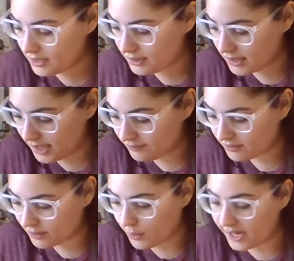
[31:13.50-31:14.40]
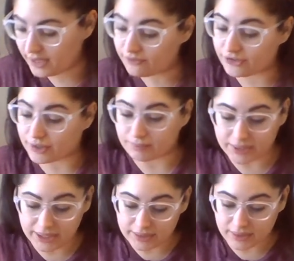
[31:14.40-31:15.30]
Time required for
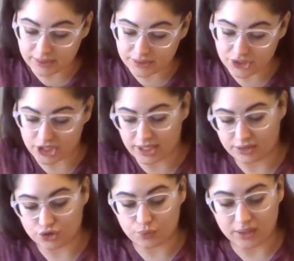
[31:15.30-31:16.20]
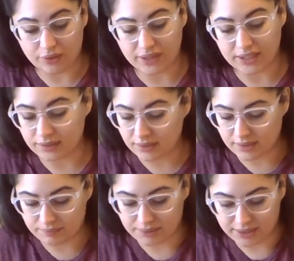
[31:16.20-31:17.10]
complete color change. Well, they didn't
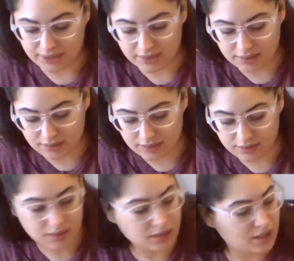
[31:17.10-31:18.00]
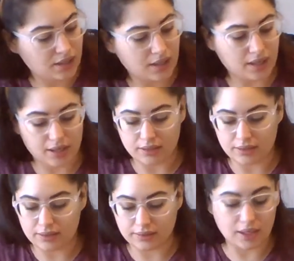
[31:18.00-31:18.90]
complete.
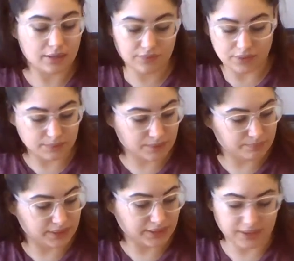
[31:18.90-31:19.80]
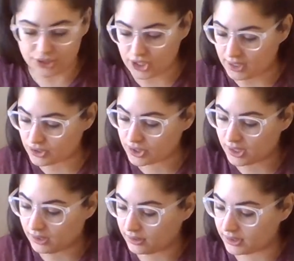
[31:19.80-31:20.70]
None of them completely changed
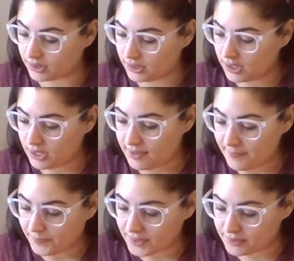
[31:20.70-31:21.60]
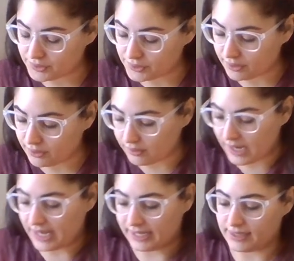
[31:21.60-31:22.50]
color. So
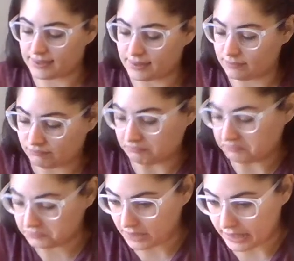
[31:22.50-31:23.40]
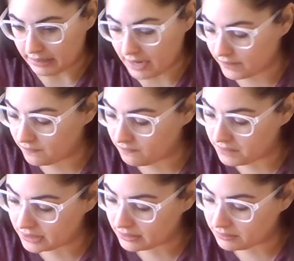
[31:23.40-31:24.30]
I guess not
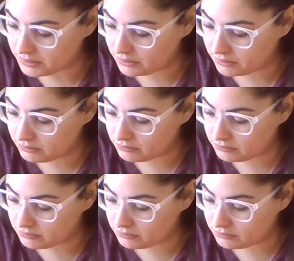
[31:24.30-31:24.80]
available.